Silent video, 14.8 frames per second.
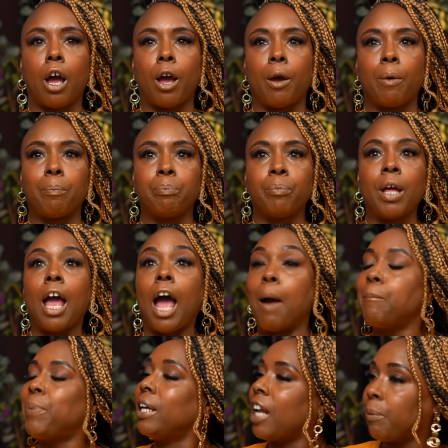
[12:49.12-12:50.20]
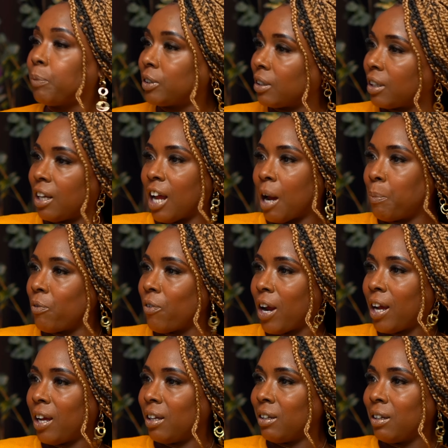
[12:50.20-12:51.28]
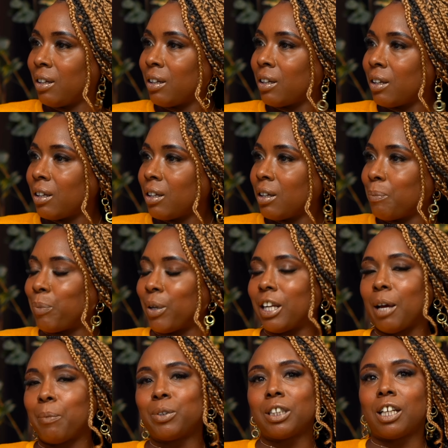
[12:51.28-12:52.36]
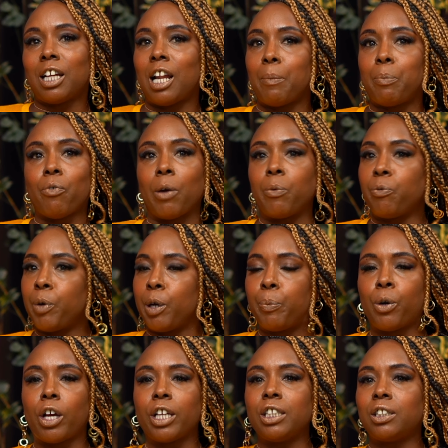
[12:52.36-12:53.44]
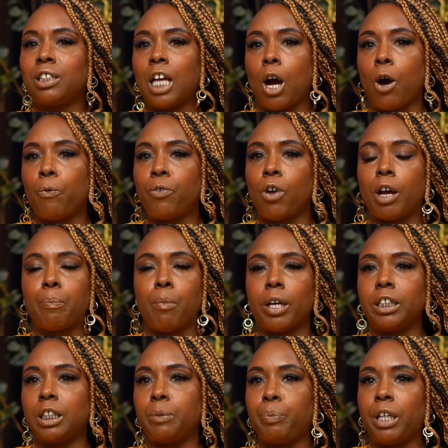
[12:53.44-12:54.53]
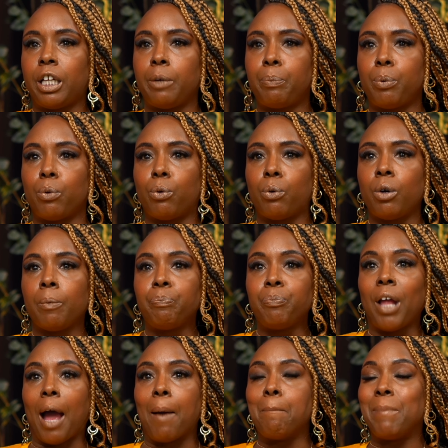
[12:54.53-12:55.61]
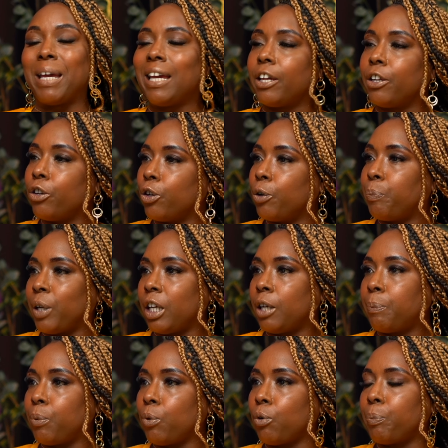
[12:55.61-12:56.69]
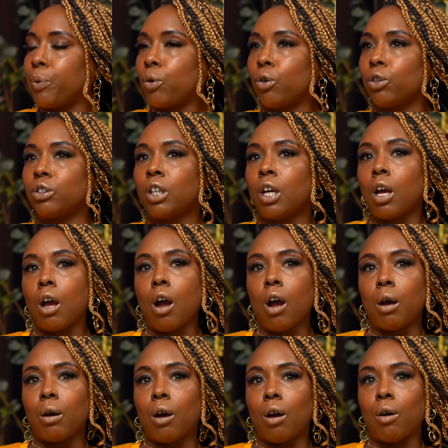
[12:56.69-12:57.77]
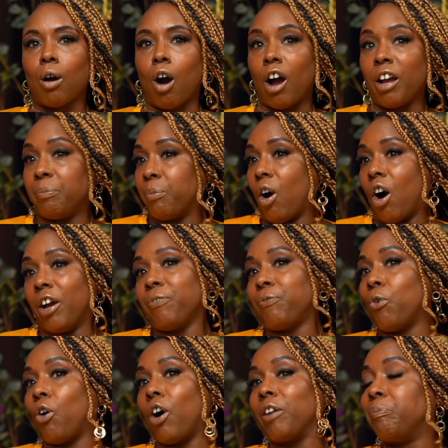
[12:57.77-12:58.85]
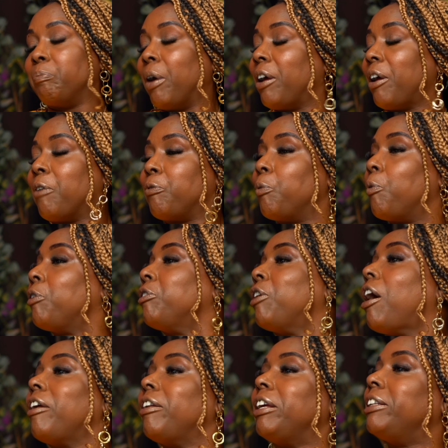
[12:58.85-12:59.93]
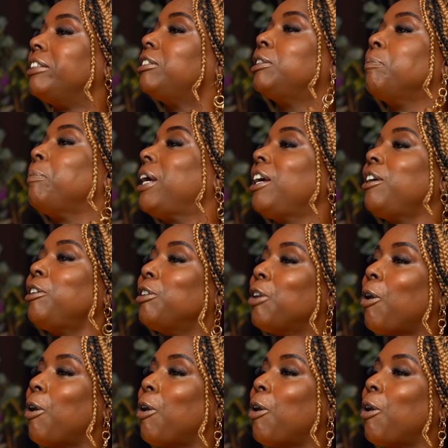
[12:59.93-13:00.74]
Um, and being able to collaborate. Yep. Being able to collaborate with people like yourself, like-minded yep. people, yep. and meeting new people because I, I thought I'd met everyone that I needed to meet. Yeah.